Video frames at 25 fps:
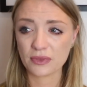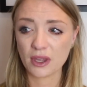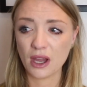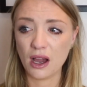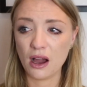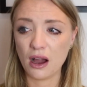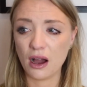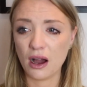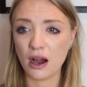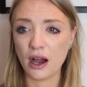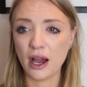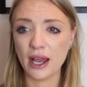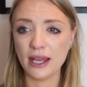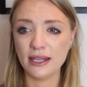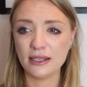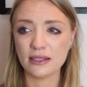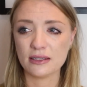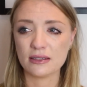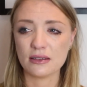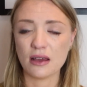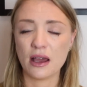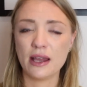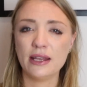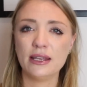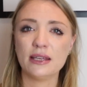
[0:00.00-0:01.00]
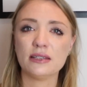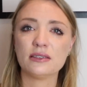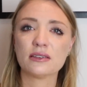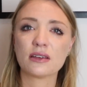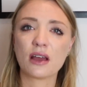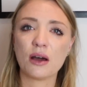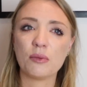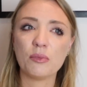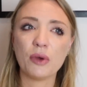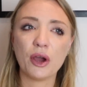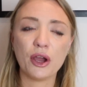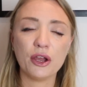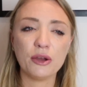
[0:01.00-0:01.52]
I decided to
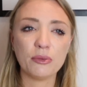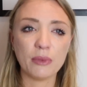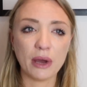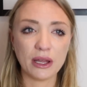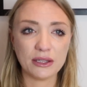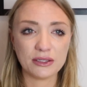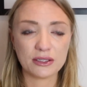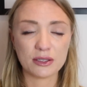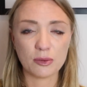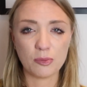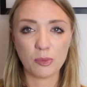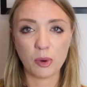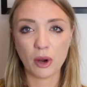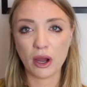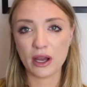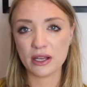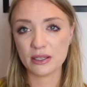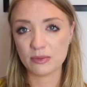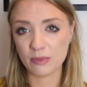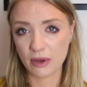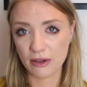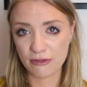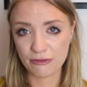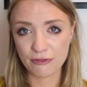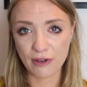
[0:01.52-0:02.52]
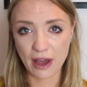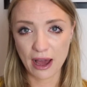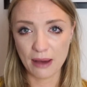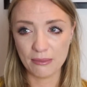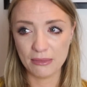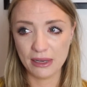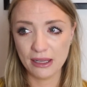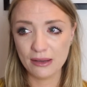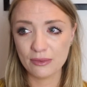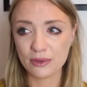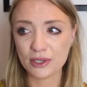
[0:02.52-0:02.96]
come home and surprise my family,